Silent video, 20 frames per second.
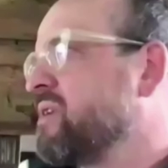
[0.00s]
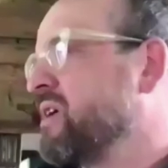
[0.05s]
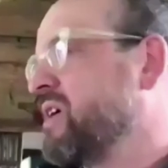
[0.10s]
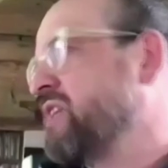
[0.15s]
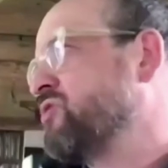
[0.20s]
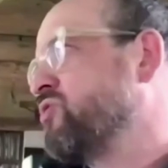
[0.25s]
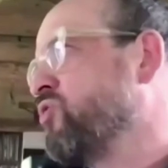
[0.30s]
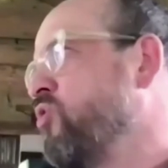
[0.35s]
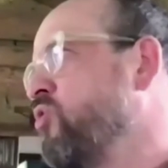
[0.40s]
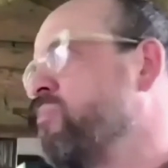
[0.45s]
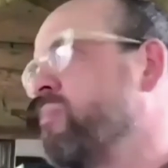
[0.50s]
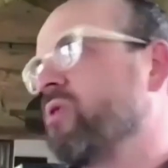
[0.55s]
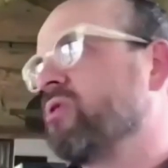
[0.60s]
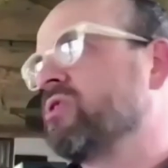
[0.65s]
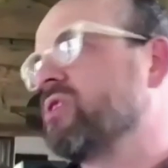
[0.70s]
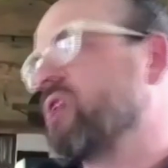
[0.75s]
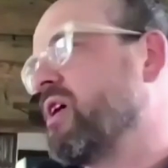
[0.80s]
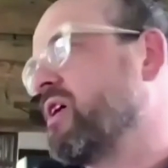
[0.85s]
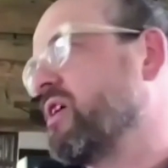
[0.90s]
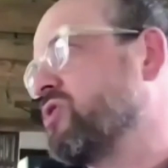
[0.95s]
it's
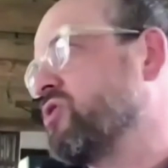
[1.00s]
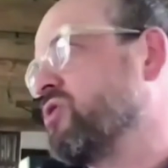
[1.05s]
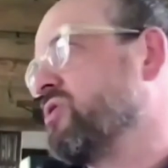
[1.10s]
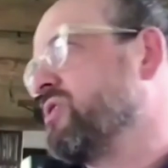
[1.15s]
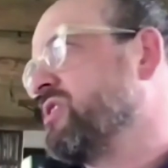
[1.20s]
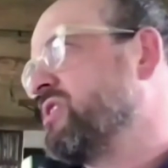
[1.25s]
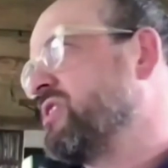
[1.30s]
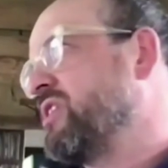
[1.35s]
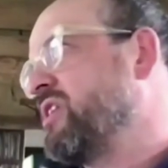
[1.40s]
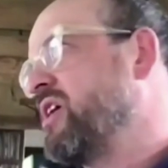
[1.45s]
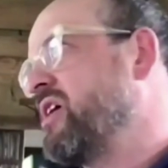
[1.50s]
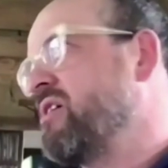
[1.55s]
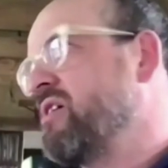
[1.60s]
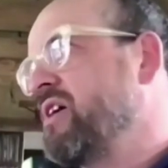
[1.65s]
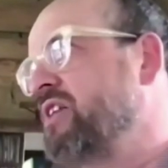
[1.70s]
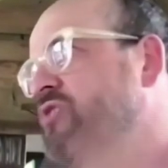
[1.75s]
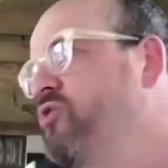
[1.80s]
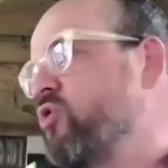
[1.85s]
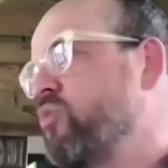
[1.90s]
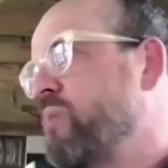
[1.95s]
almost like during this year,
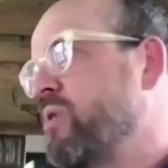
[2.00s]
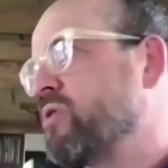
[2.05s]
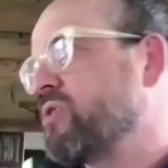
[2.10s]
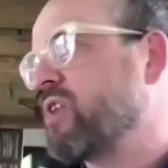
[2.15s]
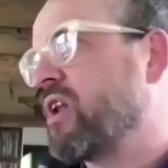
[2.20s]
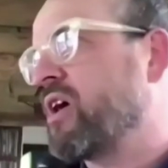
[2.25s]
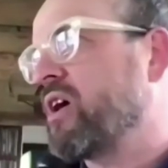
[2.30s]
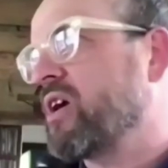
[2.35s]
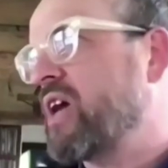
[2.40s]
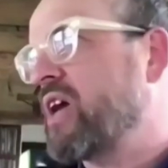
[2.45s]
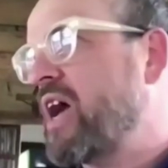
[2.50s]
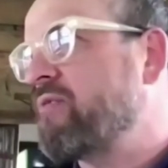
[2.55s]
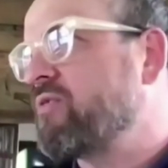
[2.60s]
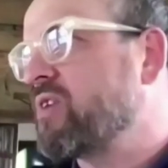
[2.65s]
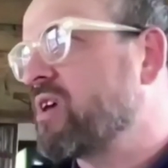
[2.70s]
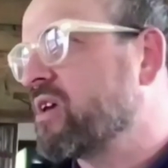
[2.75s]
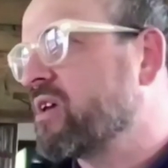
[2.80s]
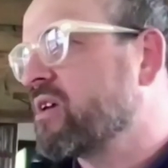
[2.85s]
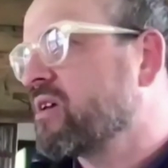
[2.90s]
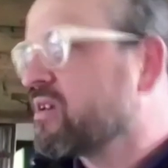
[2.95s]
it's almost like
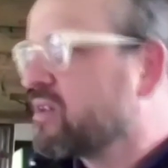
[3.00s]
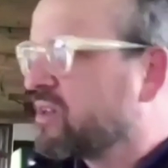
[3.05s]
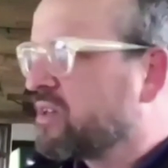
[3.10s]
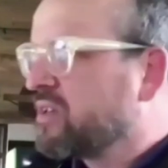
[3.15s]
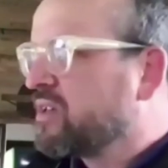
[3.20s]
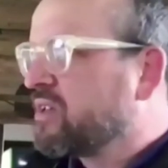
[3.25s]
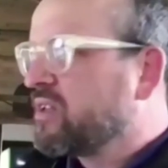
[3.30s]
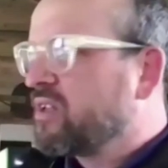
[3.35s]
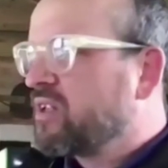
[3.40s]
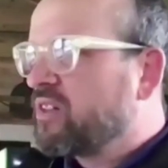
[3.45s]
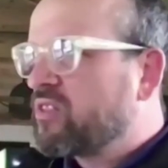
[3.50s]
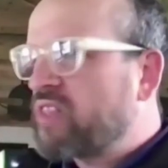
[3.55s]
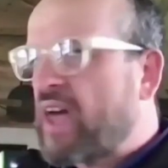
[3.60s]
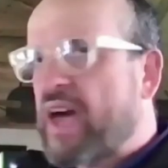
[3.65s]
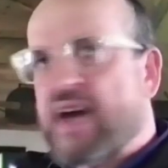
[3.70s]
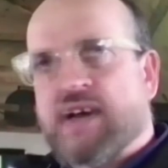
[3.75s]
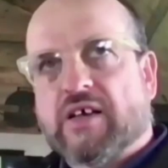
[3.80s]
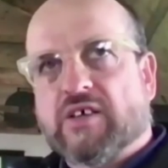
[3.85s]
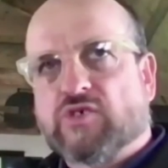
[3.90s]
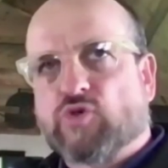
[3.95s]
having
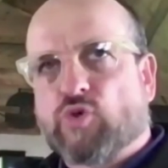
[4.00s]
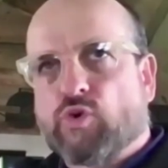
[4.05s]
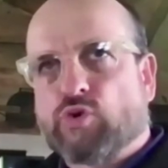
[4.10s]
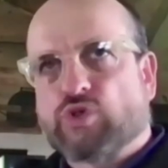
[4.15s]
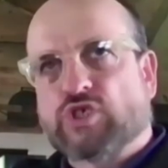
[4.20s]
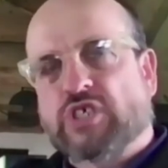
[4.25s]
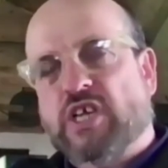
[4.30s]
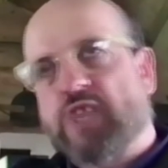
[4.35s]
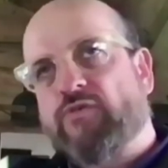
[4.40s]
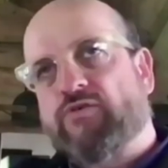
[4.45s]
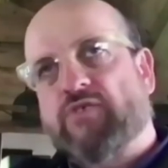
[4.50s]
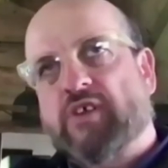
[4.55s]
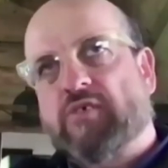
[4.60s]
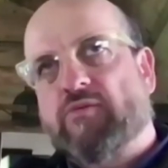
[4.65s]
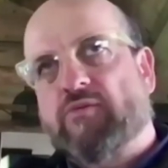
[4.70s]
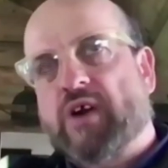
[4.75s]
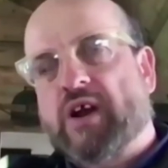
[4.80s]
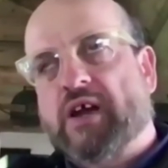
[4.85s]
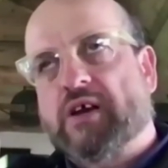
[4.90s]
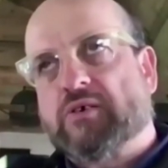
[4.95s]
that is all shifted
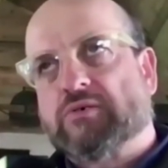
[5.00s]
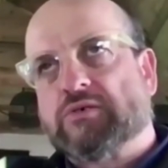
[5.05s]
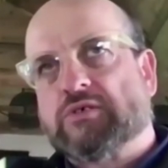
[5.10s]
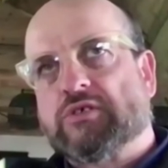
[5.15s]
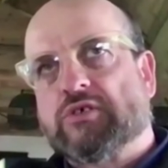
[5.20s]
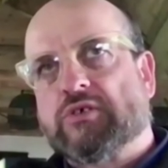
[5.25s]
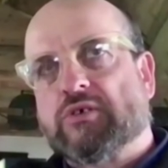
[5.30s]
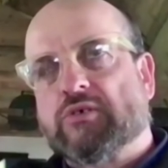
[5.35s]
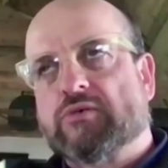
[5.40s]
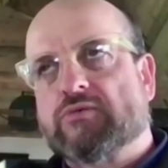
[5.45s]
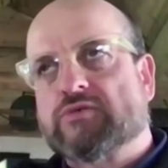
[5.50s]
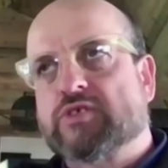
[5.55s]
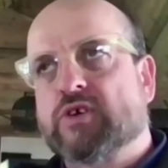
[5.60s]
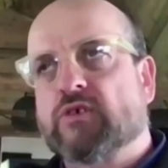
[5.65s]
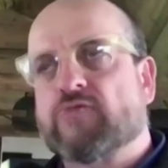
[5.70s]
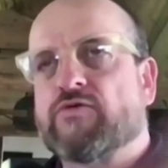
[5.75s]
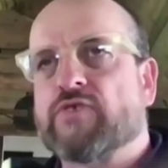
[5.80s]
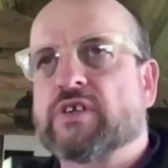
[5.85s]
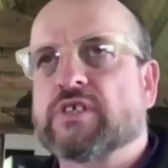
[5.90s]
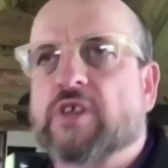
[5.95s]
round, So
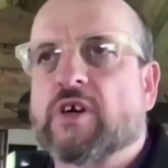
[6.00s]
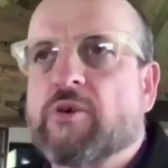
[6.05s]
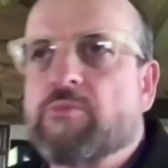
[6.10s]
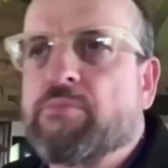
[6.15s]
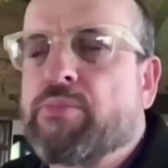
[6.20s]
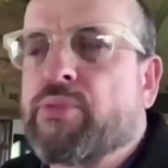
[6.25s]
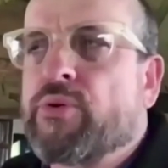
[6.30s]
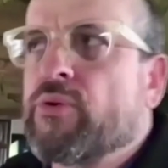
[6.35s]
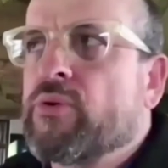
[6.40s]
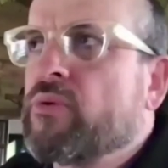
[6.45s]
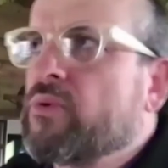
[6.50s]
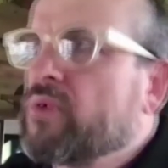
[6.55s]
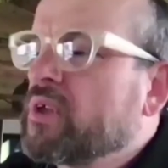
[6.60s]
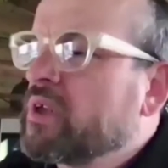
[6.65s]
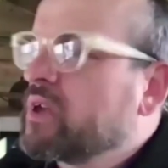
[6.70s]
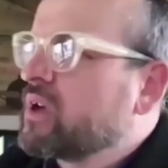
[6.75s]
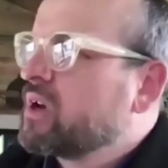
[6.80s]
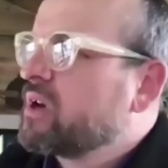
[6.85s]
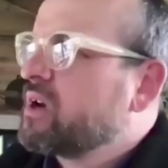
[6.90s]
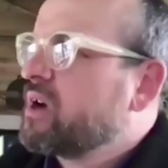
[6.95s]
for example,
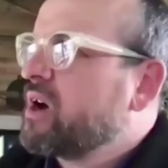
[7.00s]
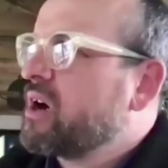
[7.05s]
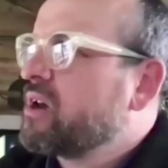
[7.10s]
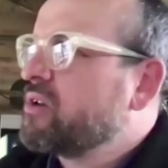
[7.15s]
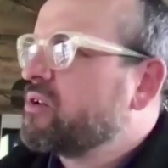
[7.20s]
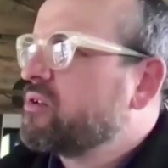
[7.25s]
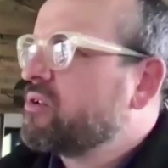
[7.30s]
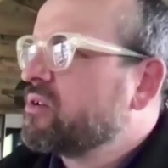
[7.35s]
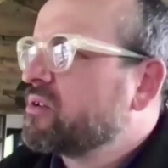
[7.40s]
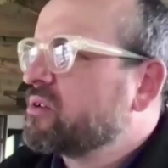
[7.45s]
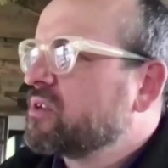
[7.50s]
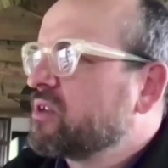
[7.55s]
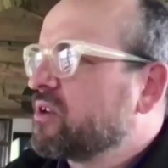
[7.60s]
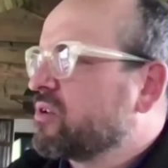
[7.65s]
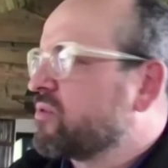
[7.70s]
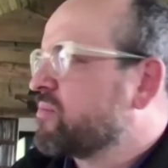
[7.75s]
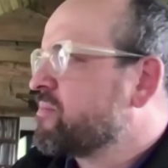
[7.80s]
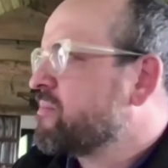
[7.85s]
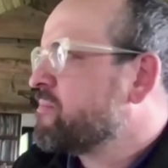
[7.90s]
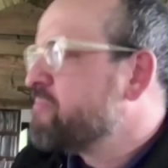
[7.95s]

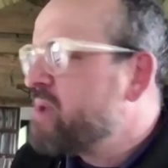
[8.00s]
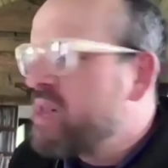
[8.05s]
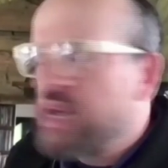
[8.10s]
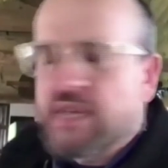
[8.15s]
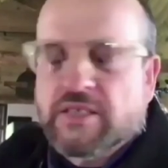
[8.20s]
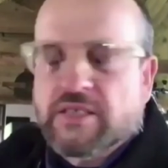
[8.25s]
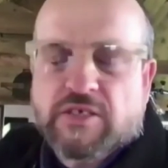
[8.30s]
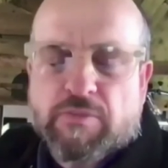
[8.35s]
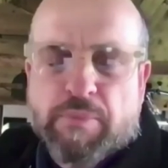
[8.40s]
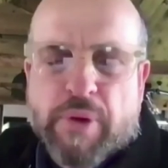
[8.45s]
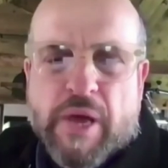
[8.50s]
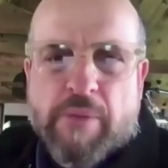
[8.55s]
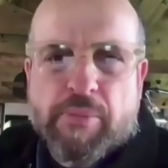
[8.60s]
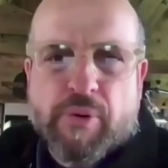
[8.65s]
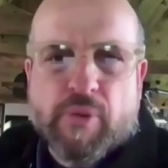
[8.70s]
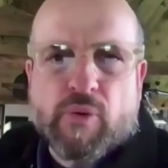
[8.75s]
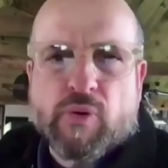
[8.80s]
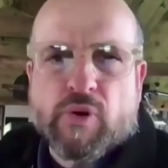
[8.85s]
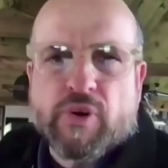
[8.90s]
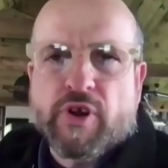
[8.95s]
millions of
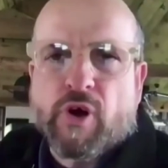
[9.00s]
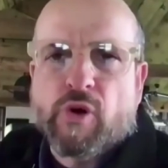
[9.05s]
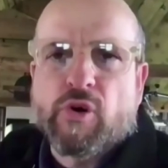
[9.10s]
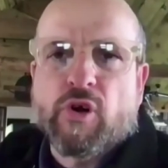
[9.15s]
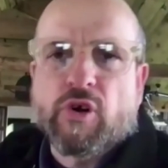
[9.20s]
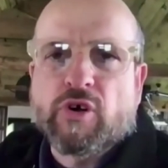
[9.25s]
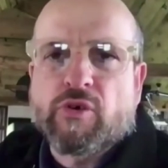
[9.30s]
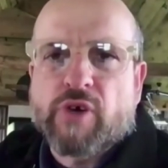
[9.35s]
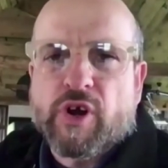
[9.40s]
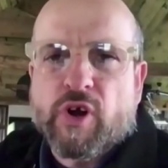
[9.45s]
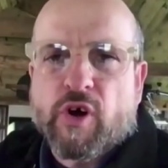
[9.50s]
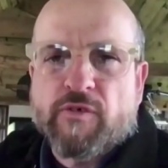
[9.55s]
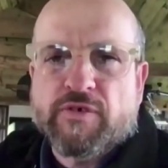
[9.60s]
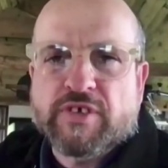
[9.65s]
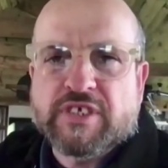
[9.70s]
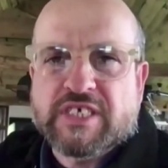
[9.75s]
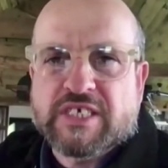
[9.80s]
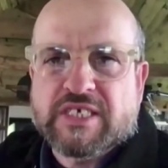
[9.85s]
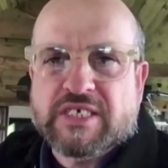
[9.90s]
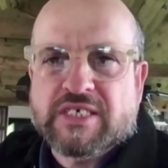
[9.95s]
people were no longer in
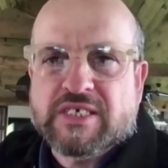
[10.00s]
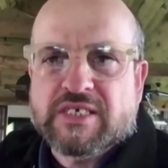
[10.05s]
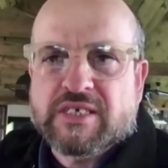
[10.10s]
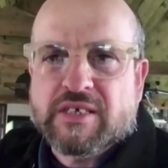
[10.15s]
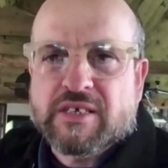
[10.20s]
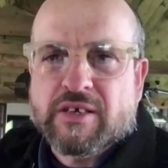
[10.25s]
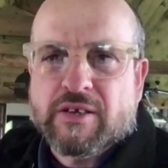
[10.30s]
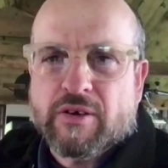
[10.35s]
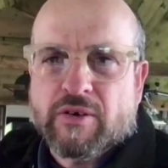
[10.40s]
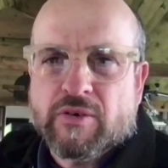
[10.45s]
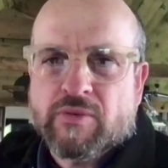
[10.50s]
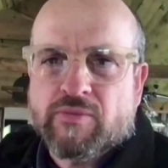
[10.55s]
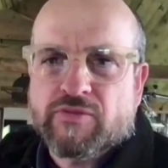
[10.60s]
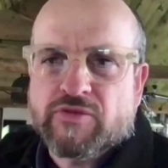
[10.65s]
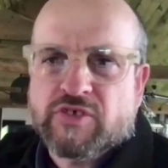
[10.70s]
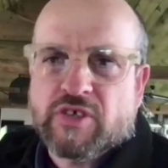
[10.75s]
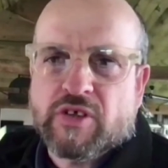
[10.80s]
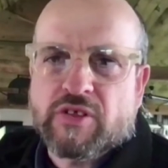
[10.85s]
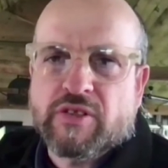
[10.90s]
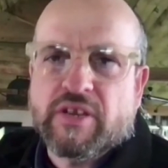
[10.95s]
offices,
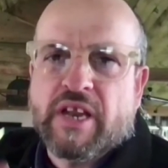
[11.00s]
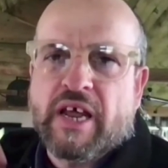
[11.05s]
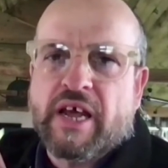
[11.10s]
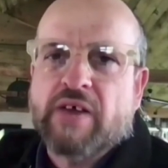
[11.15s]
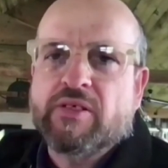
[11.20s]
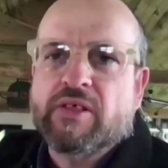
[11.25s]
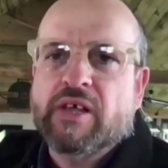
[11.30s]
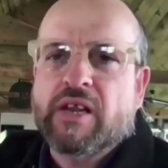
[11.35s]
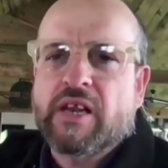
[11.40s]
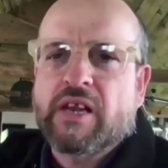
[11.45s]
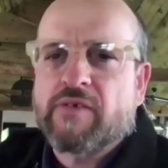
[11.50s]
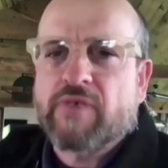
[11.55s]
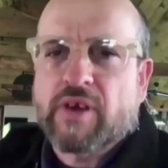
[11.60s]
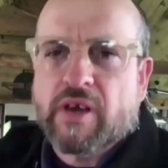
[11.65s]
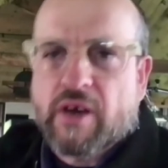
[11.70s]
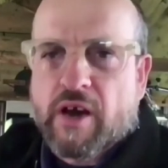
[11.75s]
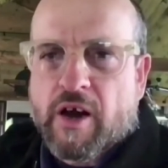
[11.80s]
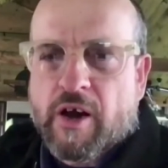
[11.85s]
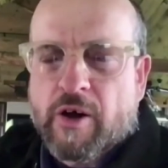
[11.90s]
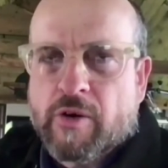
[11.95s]
So now they're living
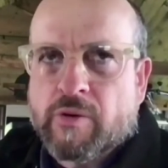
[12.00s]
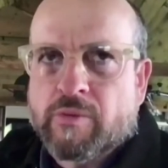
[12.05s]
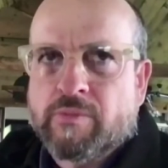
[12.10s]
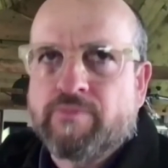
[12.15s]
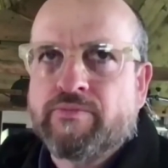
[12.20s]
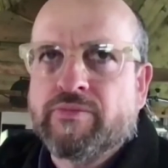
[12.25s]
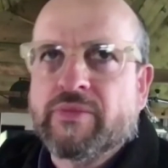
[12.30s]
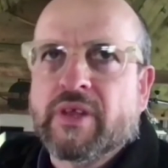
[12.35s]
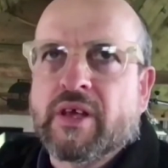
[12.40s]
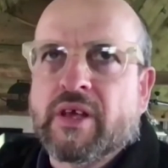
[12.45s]
at home,